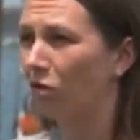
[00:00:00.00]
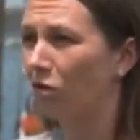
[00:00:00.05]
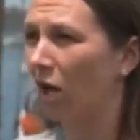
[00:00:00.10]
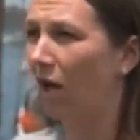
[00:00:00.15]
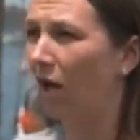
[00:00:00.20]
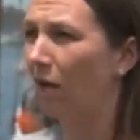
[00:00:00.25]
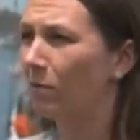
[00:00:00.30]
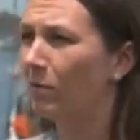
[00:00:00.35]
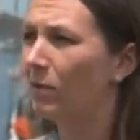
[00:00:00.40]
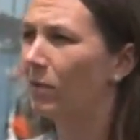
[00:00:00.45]

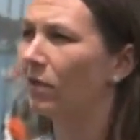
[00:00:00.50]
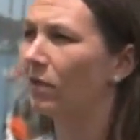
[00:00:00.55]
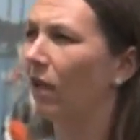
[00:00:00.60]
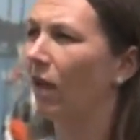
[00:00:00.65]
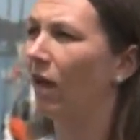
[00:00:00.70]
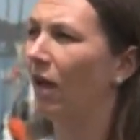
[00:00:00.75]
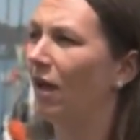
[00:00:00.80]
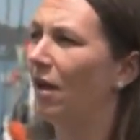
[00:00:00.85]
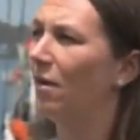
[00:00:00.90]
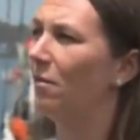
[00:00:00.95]
jobs.
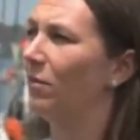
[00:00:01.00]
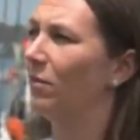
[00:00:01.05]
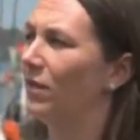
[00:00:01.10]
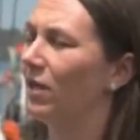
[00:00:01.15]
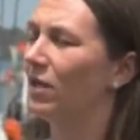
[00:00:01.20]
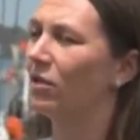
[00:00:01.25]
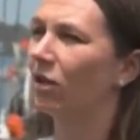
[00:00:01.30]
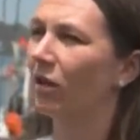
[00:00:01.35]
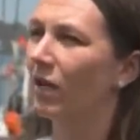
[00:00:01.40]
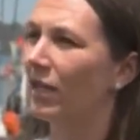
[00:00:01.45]
Um,
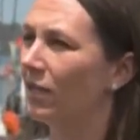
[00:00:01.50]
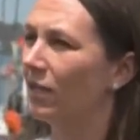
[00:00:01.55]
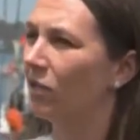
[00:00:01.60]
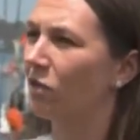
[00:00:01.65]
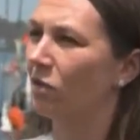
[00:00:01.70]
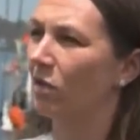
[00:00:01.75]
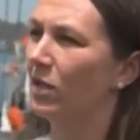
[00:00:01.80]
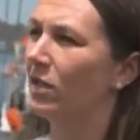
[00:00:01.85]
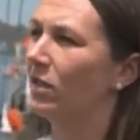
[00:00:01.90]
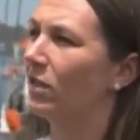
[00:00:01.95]
these are
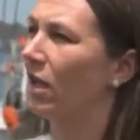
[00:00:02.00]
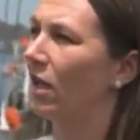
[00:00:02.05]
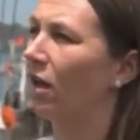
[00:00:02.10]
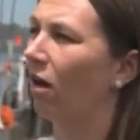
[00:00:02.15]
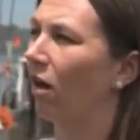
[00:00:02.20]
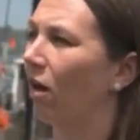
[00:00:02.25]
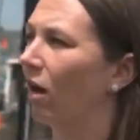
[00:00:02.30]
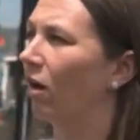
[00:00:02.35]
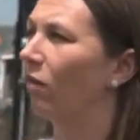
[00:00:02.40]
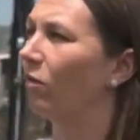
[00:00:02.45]
industries that
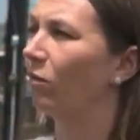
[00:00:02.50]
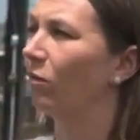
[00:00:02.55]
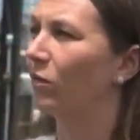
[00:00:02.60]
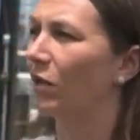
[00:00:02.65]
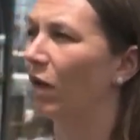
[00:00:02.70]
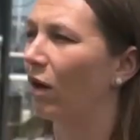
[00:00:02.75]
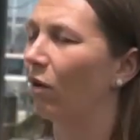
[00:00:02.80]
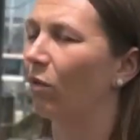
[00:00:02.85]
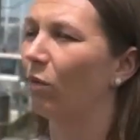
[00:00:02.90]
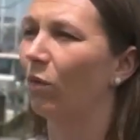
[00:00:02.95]
are
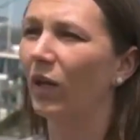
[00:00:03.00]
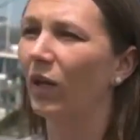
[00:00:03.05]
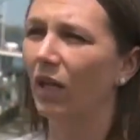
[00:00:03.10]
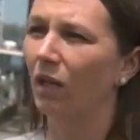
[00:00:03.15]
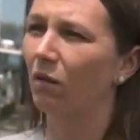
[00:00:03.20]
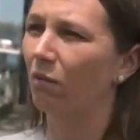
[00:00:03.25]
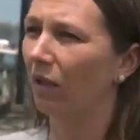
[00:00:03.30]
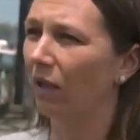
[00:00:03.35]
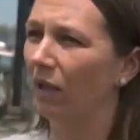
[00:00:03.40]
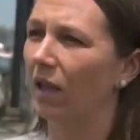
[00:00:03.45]
that are really,
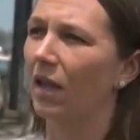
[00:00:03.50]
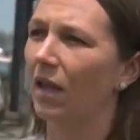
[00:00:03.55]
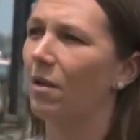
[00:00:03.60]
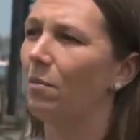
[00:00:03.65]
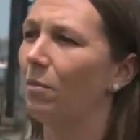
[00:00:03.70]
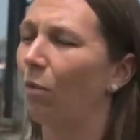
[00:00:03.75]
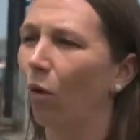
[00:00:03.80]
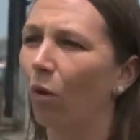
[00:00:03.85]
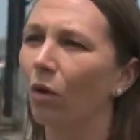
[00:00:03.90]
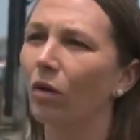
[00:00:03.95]
really
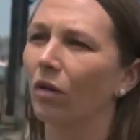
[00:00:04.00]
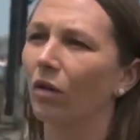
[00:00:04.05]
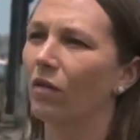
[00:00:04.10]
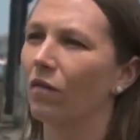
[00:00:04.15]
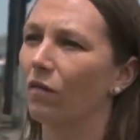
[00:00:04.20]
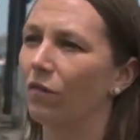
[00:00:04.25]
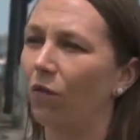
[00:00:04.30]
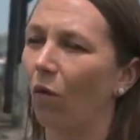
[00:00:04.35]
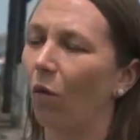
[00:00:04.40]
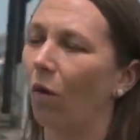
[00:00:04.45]
important
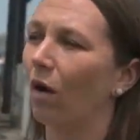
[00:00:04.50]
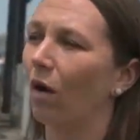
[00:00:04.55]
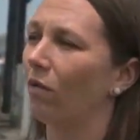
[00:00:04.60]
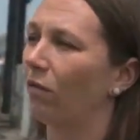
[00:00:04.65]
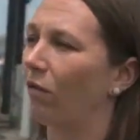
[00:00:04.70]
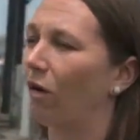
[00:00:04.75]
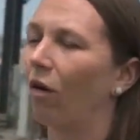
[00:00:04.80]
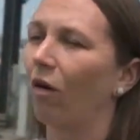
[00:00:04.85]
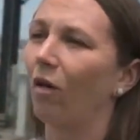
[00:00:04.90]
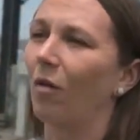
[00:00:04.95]
for
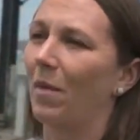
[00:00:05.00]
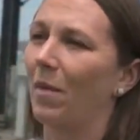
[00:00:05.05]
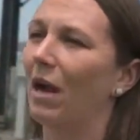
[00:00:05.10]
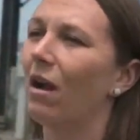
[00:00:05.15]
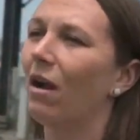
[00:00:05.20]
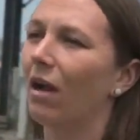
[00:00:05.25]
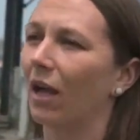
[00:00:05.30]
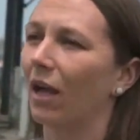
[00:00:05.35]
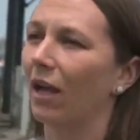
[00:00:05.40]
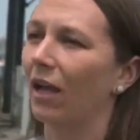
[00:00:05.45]
rural
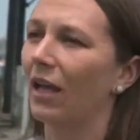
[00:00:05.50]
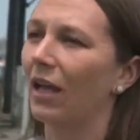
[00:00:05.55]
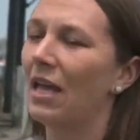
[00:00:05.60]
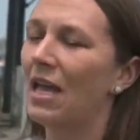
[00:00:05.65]
America.